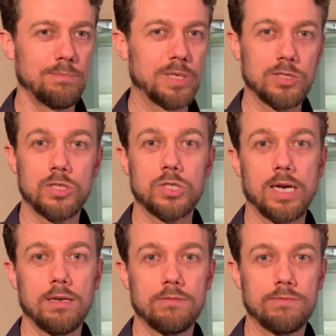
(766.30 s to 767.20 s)
because it's
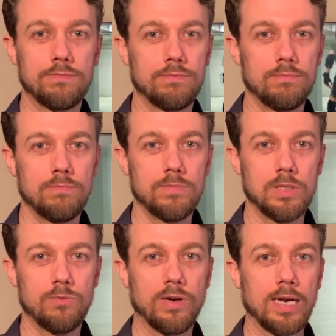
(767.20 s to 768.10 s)
kind of
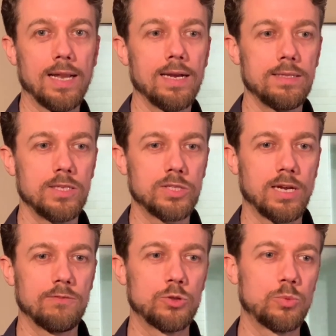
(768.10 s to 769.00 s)
very light, it's
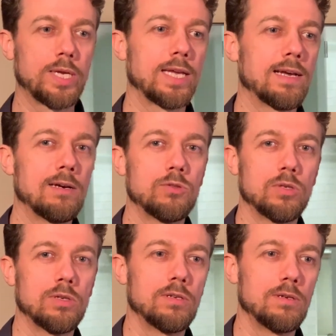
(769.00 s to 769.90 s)
kind of swinging out
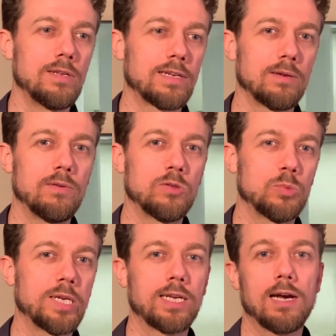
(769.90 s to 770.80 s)
like
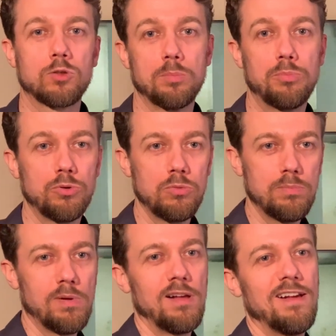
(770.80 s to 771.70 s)
swinging out a
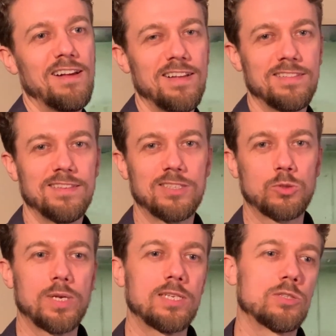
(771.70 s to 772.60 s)
broom that
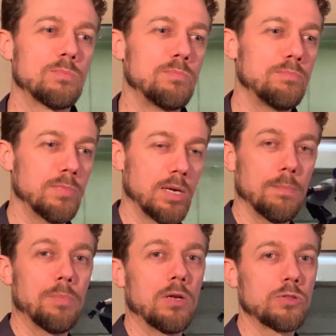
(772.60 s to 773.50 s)
swings
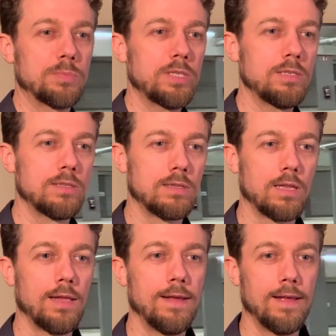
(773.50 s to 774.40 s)
past me,
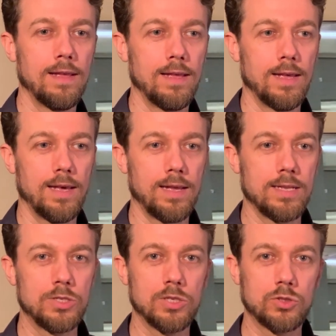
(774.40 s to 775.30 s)
and
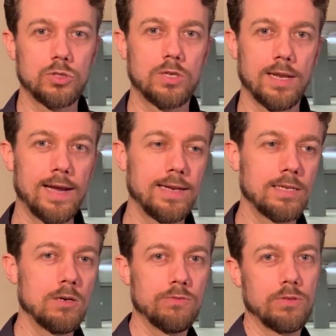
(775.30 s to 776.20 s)
it's just
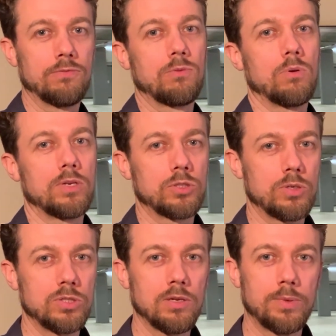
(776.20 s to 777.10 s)
gliding over the floor. So
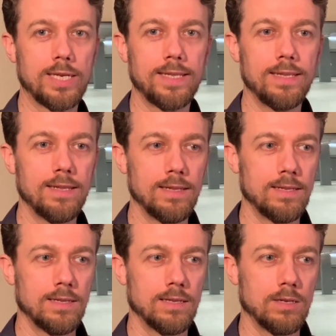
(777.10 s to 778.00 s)
it's not really
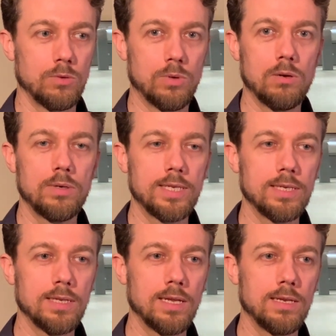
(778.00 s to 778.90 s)

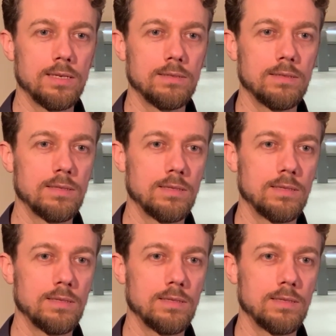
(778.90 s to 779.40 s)
rolling, and